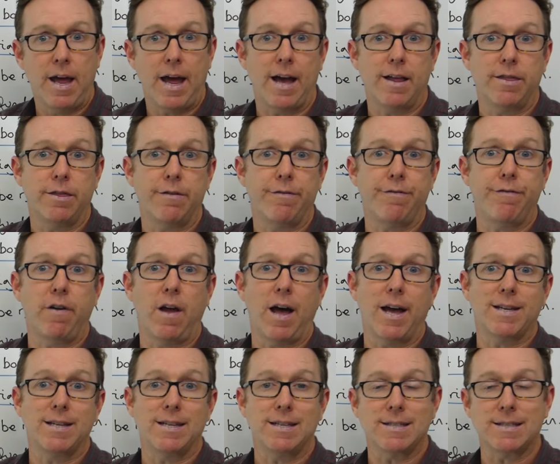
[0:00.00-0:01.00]
and the
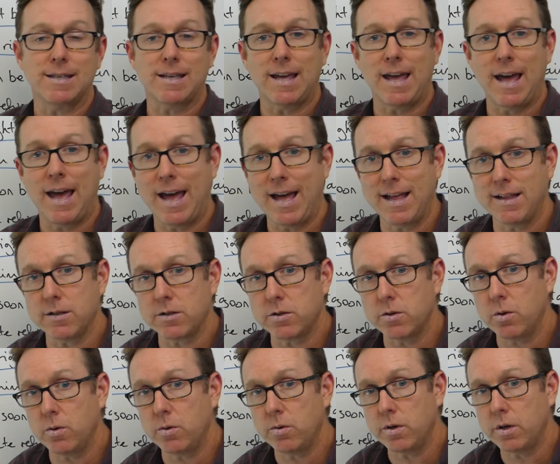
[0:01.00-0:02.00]
flight is
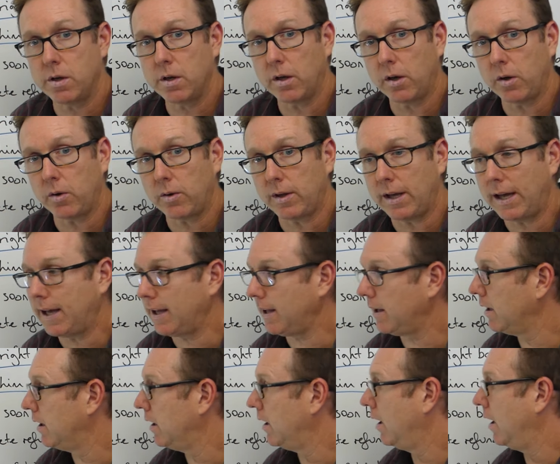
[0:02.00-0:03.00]
cancelled, okay?